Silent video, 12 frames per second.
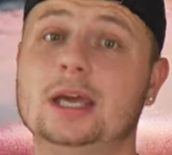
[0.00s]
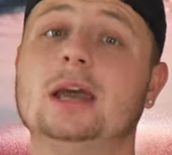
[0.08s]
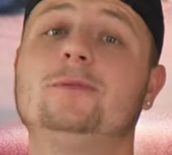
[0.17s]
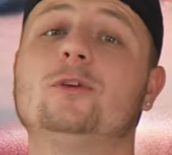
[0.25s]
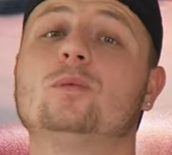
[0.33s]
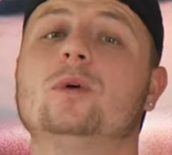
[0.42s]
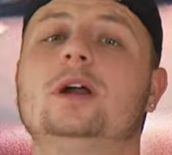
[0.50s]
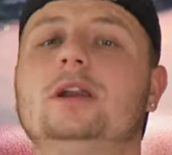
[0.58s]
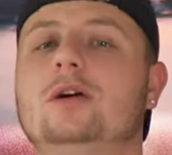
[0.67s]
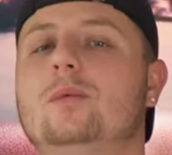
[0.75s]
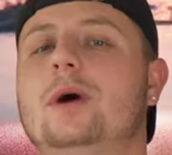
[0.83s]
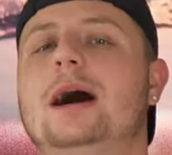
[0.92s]
if you're
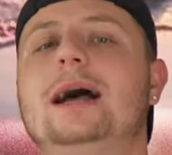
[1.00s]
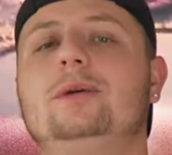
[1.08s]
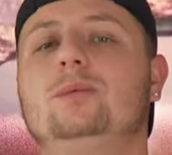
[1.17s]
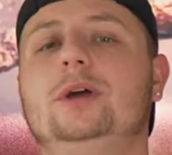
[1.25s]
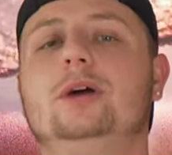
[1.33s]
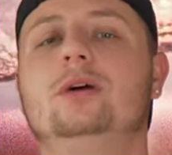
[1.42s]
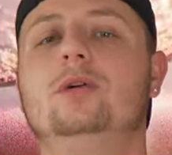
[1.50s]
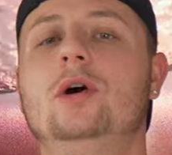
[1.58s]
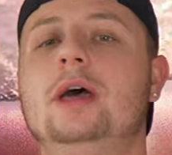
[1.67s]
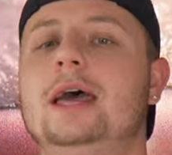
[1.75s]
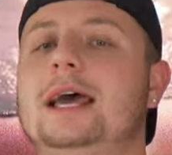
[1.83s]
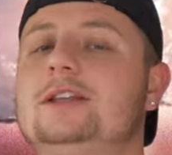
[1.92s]
running a wide
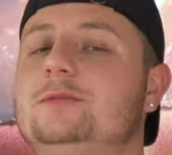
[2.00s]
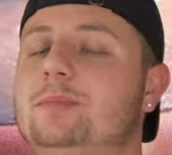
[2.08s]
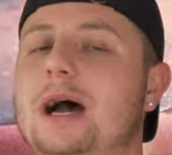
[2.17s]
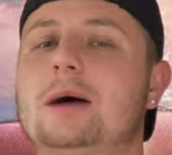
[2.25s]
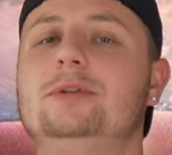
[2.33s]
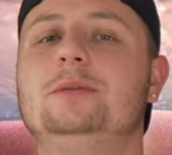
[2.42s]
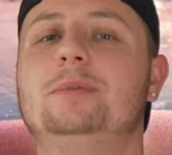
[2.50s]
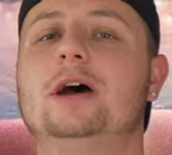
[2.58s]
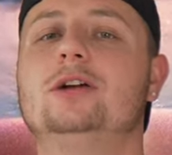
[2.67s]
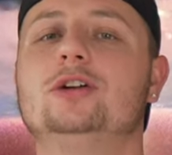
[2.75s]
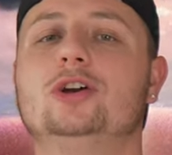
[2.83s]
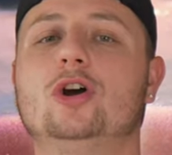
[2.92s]
wheel, it's probably
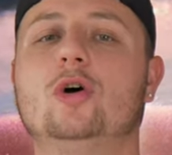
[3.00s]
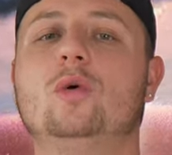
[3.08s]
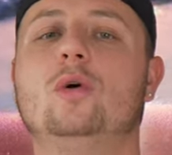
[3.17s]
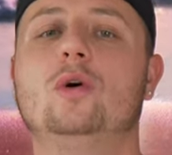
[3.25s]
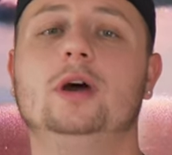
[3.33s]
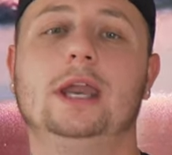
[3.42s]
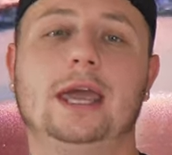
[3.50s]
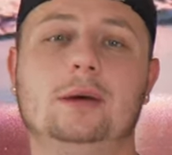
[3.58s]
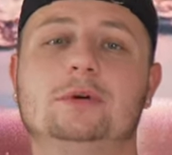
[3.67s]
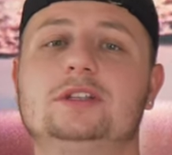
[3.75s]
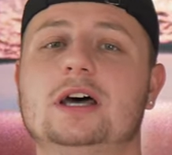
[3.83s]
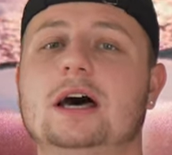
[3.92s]
better to go on
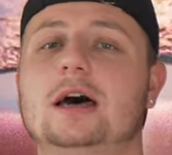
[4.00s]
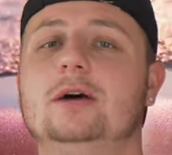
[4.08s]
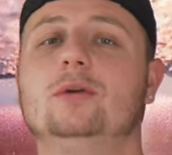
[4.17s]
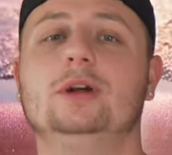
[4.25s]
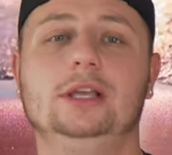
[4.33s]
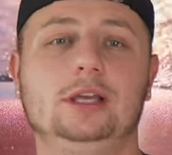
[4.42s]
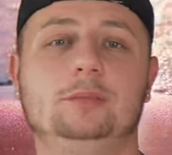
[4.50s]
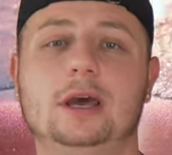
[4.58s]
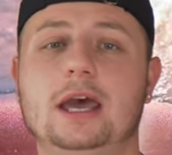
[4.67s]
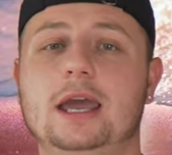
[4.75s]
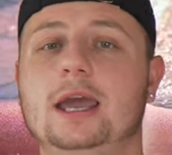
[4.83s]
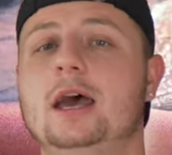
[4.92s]
Amazon or
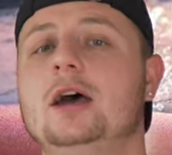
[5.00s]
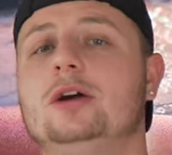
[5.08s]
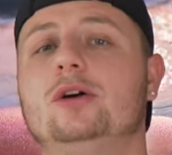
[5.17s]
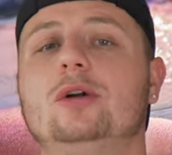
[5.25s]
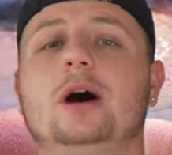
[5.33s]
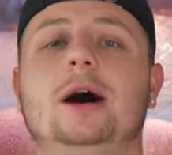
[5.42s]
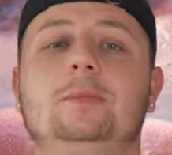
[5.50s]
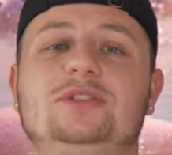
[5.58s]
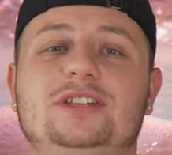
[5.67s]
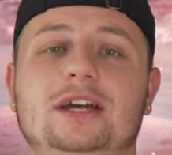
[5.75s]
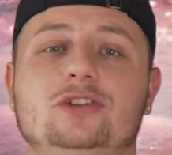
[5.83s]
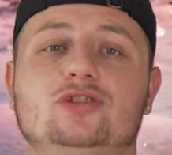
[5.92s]
eBay, go to
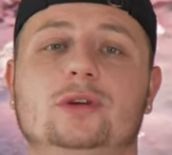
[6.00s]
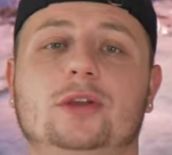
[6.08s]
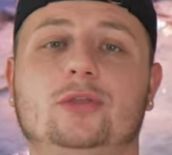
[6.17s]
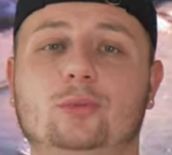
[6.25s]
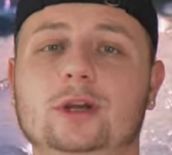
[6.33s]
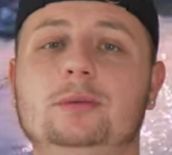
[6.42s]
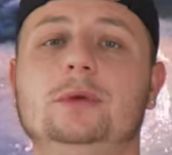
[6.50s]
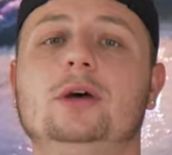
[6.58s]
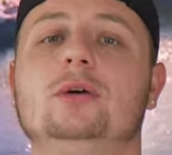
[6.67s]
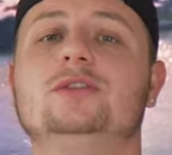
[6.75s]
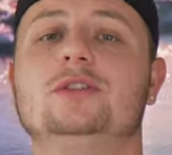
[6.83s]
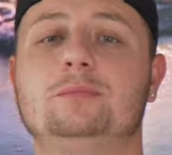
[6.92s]
Hubcentric 3
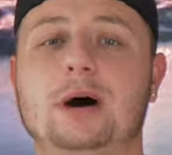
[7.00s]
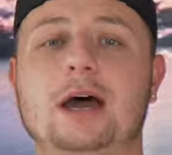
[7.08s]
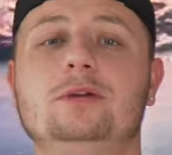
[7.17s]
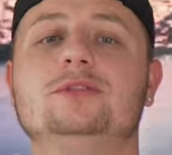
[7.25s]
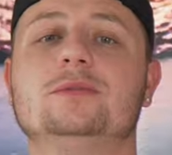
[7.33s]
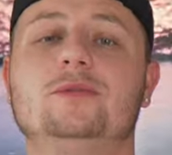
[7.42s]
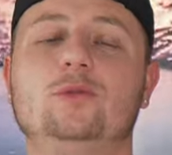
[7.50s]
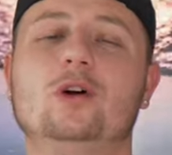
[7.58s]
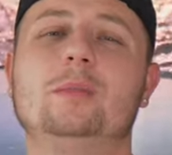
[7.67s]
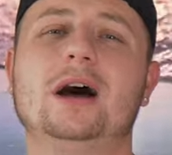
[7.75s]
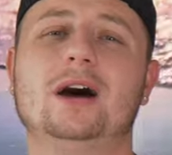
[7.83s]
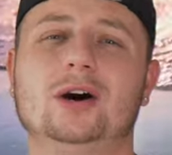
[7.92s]
mils and buy you some
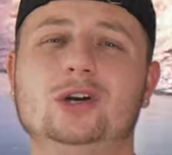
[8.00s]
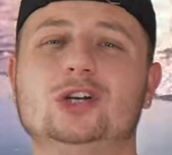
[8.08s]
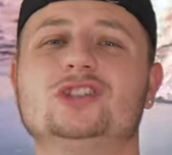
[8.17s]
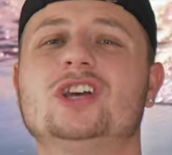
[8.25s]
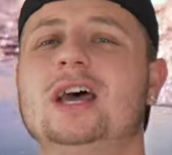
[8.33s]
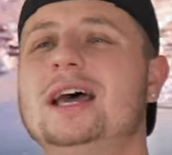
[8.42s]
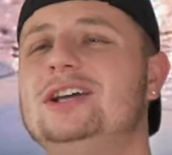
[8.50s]
4x100s